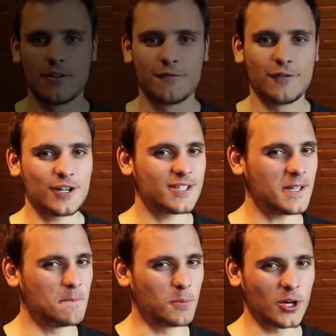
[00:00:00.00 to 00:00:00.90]
First
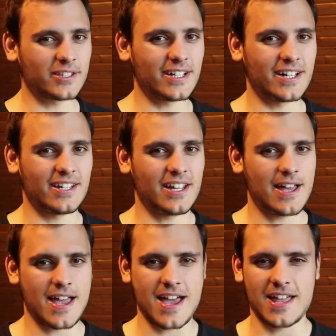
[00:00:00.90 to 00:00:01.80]

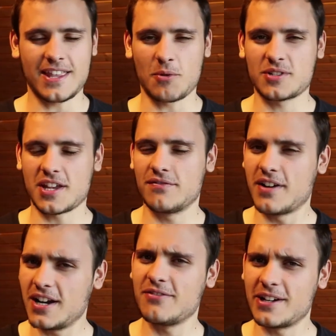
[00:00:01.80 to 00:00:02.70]
important, and I would say
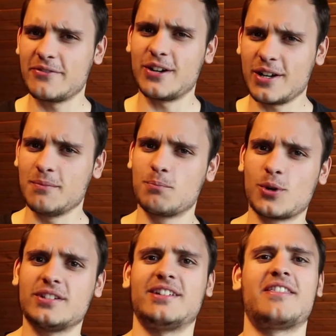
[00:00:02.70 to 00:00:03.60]
very, very, very
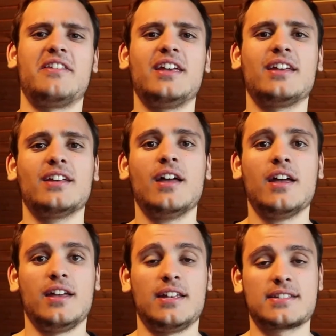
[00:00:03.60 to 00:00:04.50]
important thing
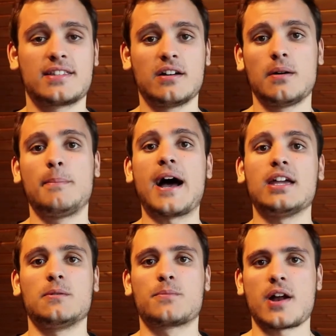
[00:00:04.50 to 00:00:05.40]
is the
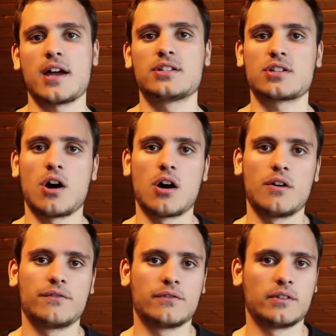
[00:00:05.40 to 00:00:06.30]
buying price
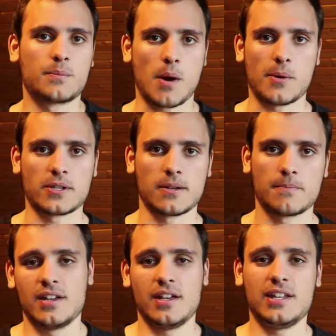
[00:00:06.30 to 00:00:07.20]
of the property.
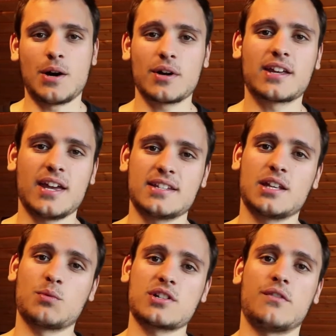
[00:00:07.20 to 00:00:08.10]
In our case,
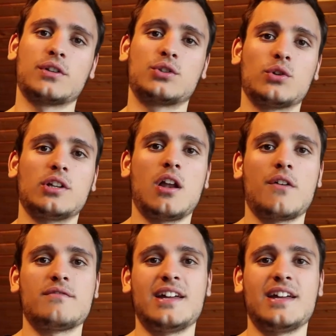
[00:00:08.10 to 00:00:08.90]
it was of a total of